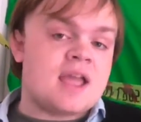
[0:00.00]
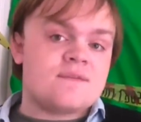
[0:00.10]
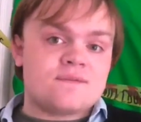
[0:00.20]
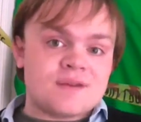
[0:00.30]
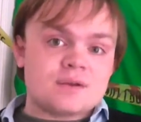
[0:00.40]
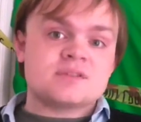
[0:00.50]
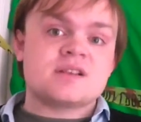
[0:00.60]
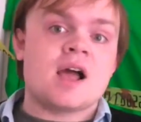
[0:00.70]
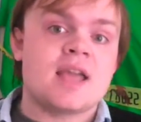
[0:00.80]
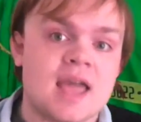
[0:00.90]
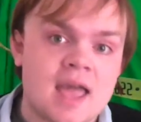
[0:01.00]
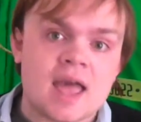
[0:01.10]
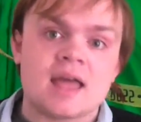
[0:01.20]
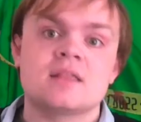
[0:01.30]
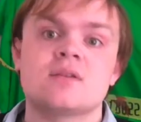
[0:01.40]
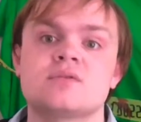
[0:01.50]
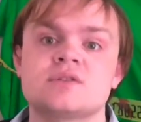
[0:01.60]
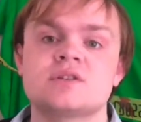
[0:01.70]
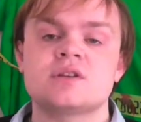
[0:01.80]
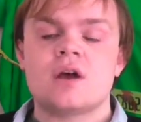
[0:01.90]
it feels like it, and
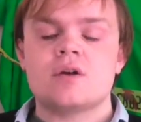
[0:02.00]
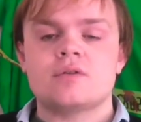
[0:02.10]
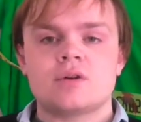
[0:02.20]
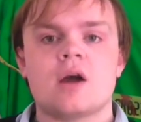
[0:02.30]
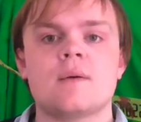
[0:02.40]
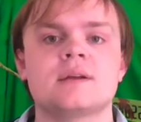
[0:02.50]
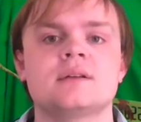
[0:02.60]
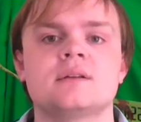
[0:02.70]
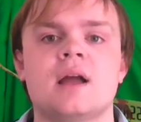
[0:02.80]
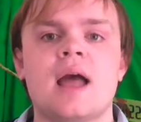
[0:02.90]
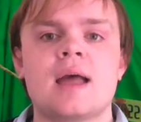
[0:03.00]
also going